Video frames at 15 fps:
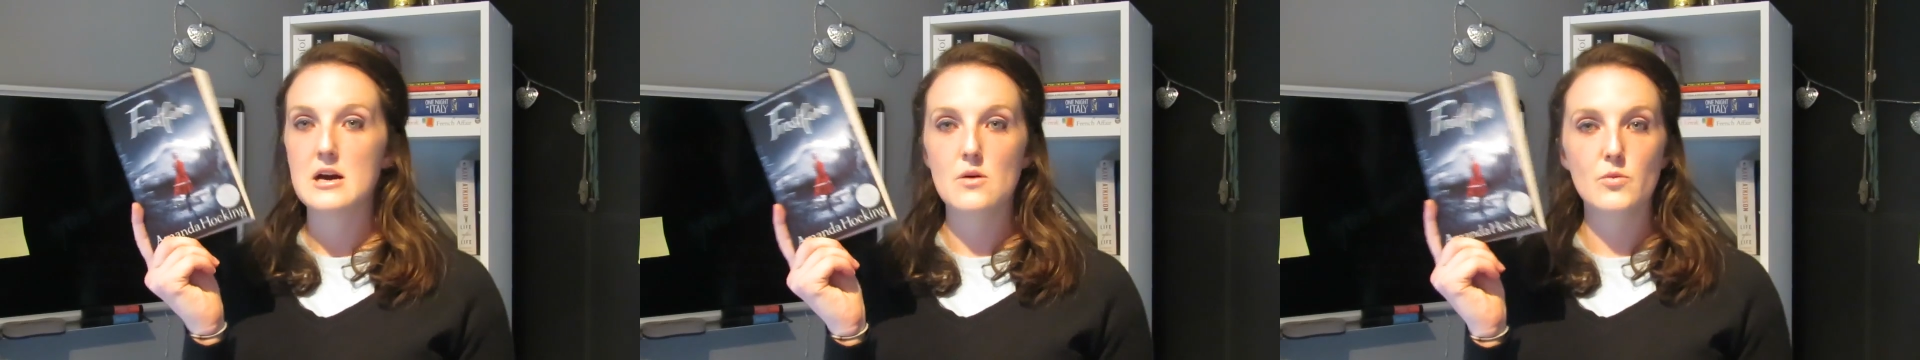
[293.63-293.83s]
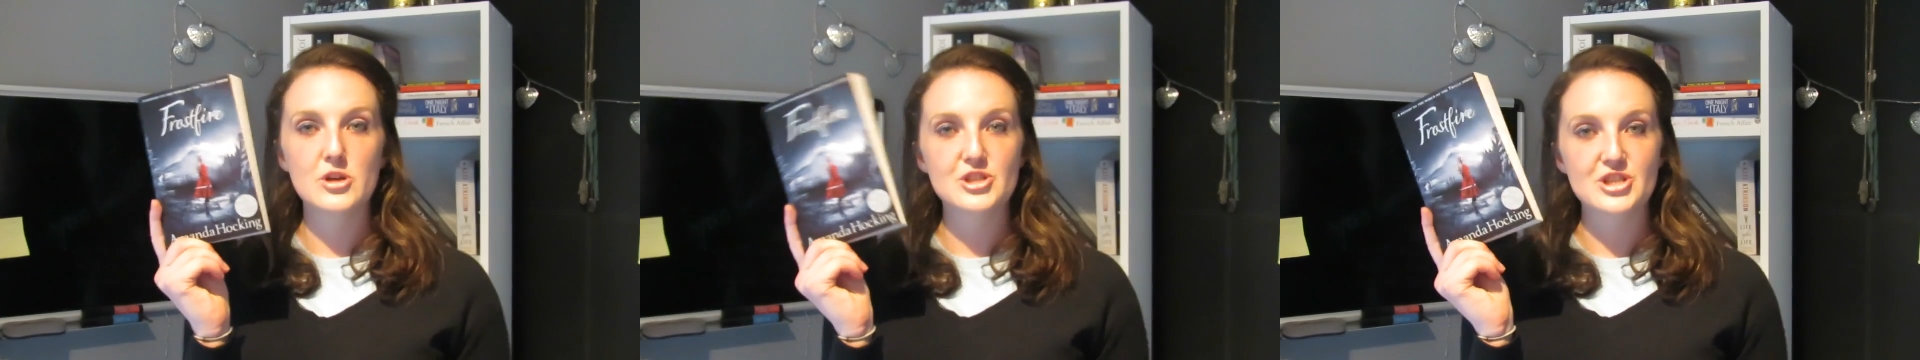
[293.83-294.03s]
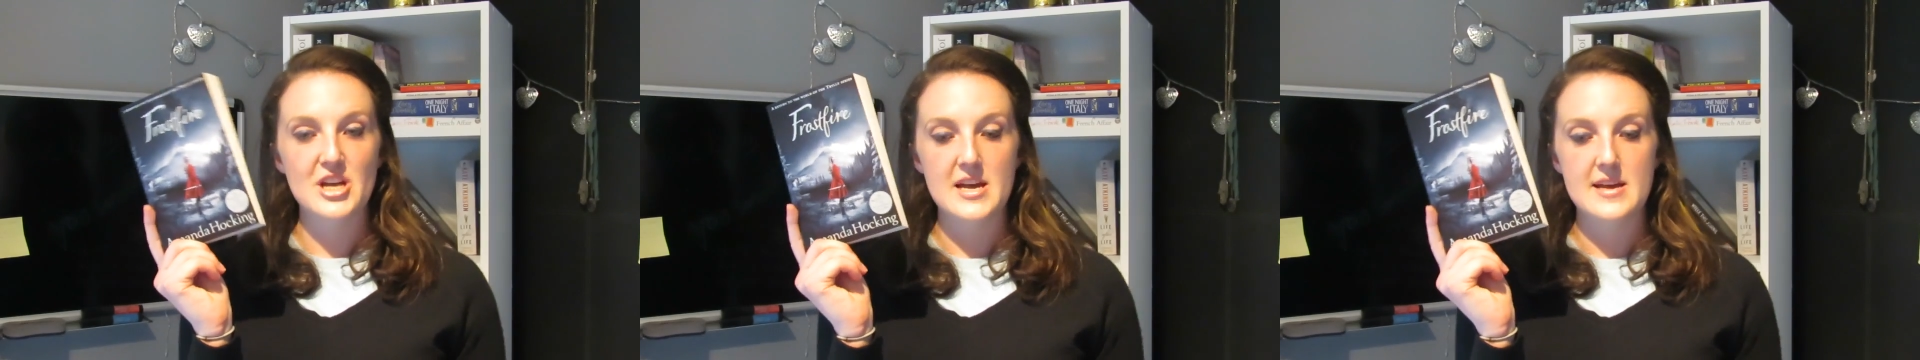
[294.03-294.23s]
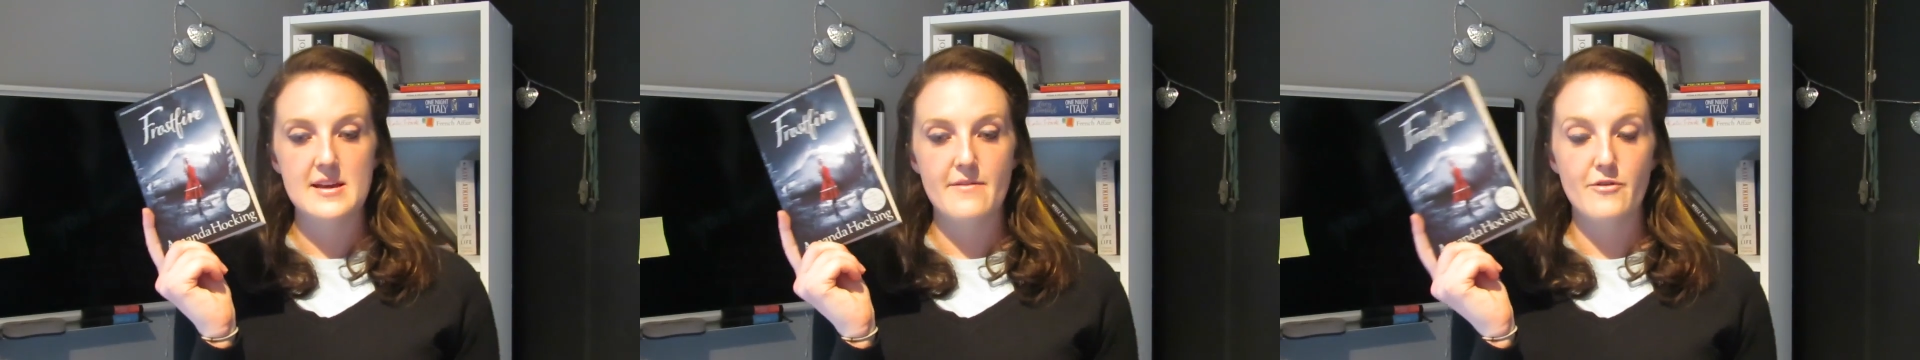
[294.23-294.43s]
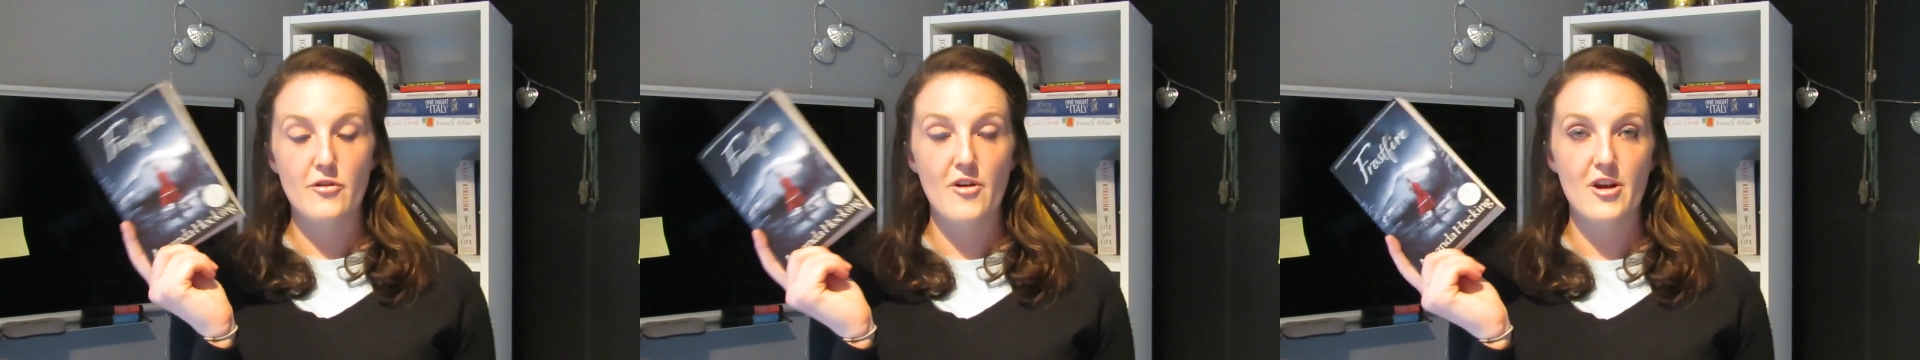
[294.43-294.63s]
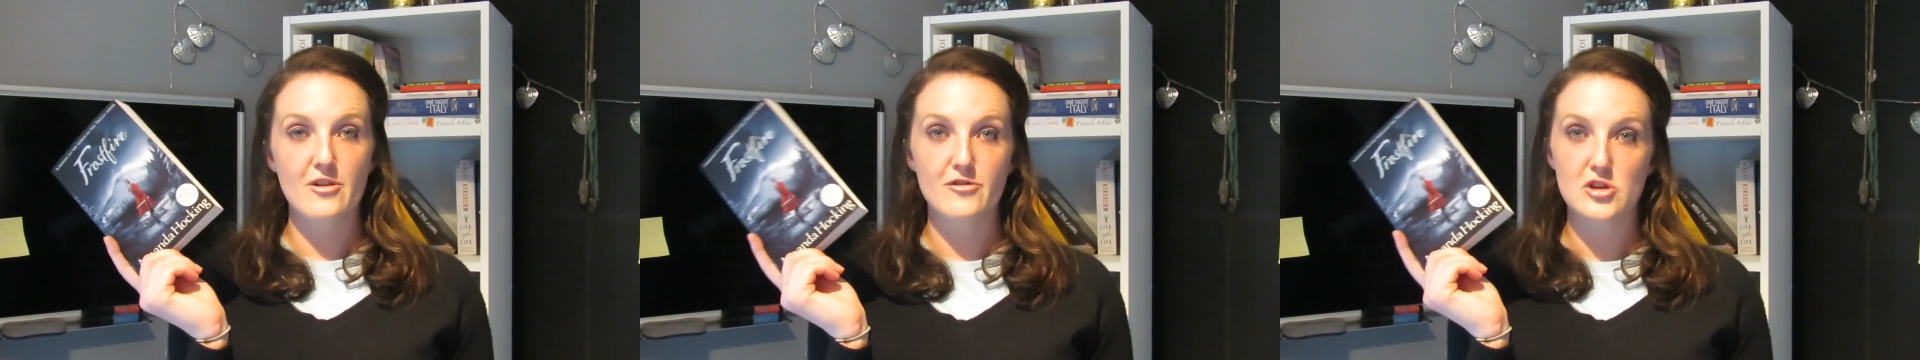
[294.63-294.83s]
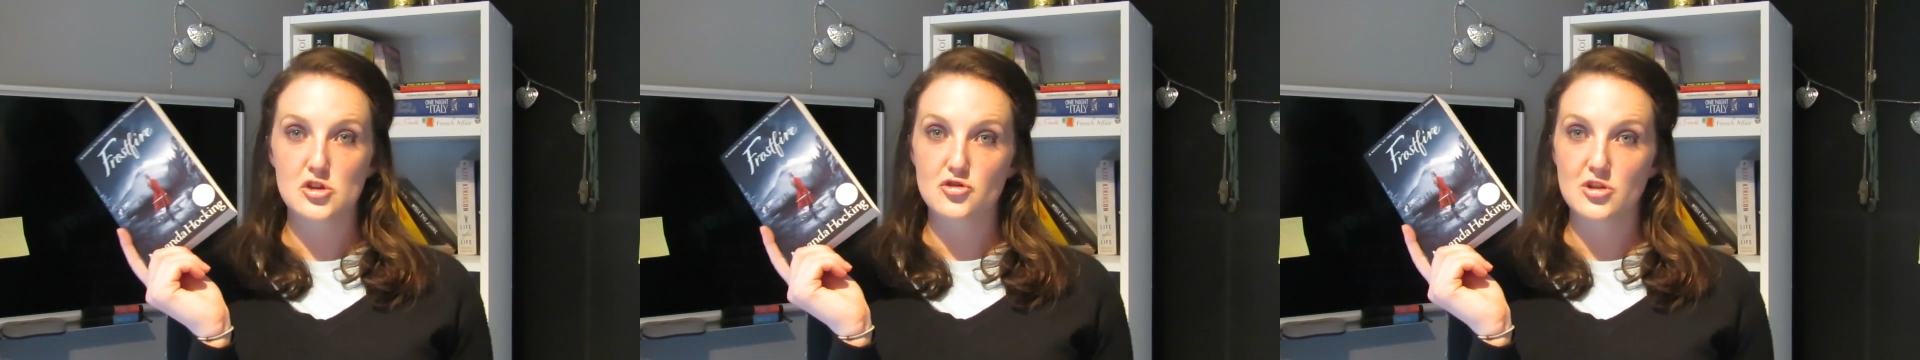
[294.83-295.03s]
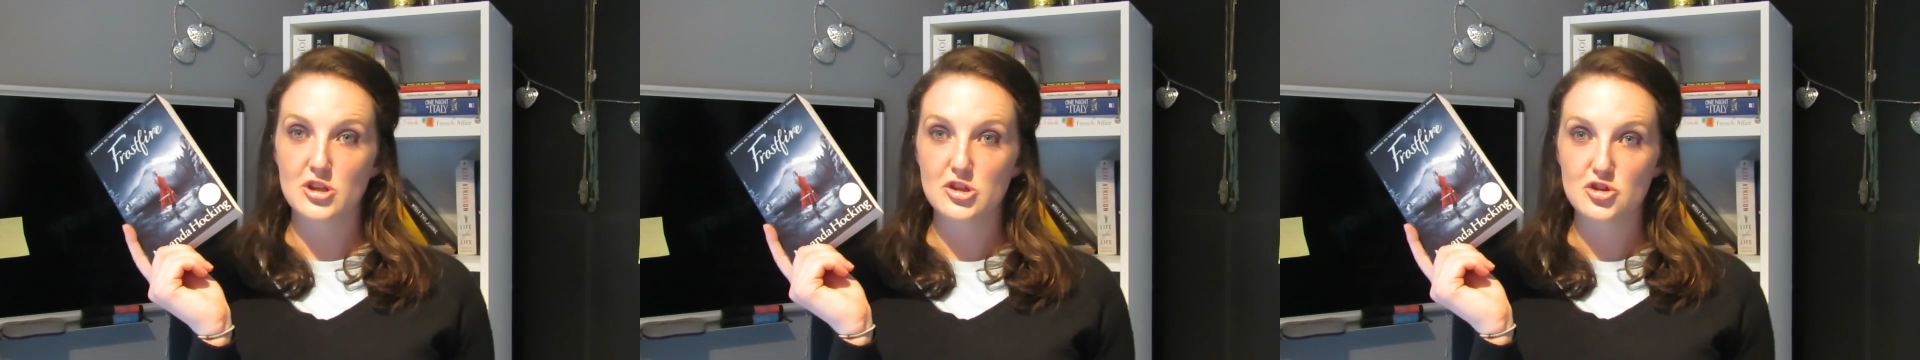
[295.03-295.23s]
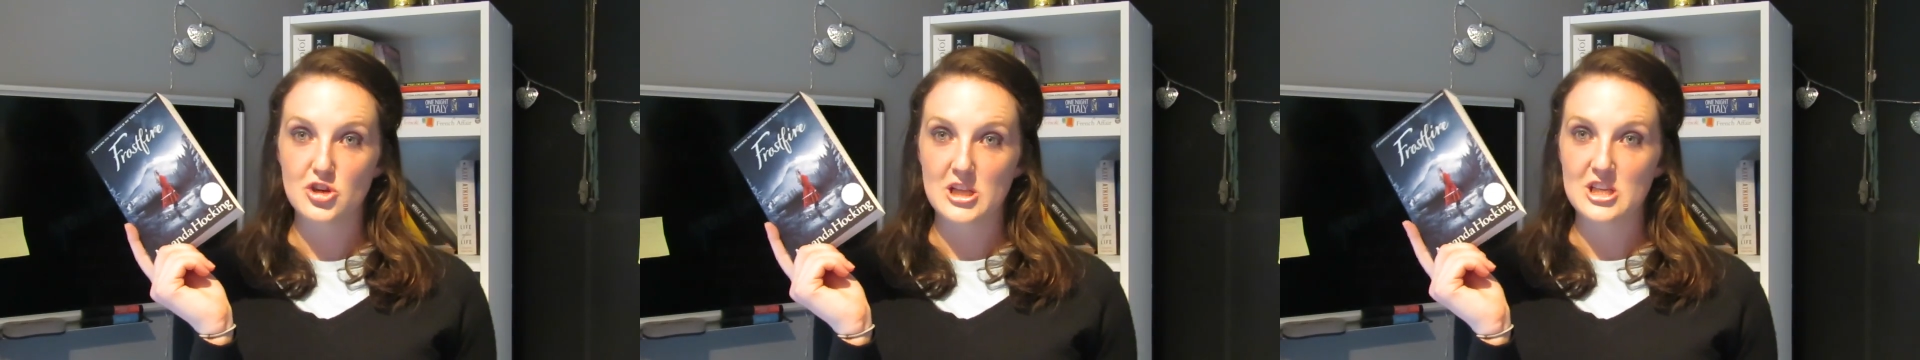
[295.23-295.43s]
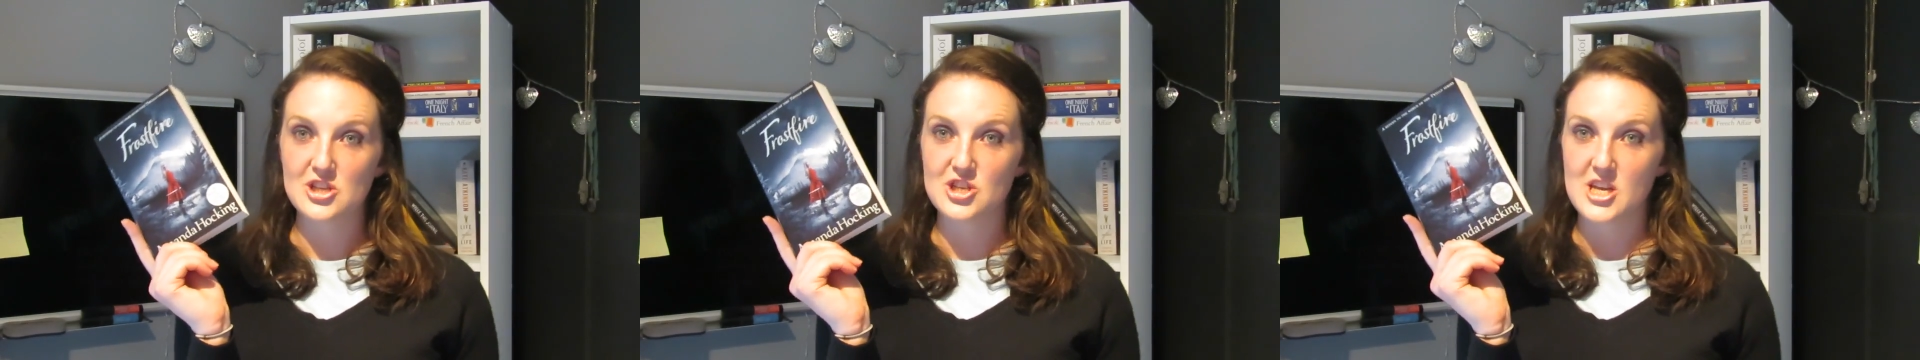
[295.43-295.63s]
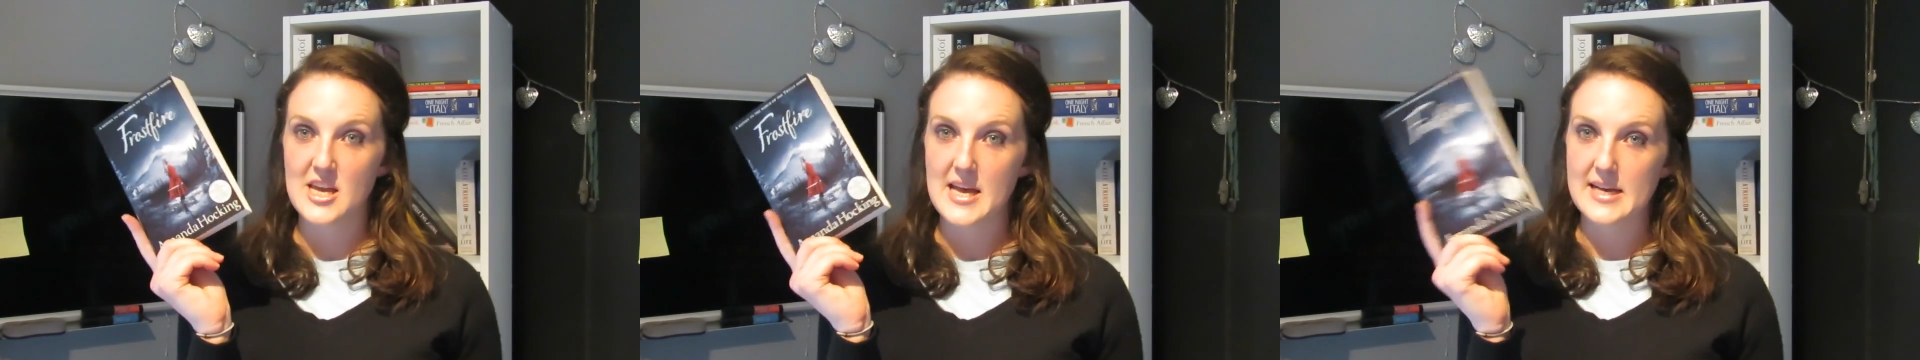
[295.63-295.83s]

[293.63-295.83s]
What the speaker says: which if you've heard of the trilogy,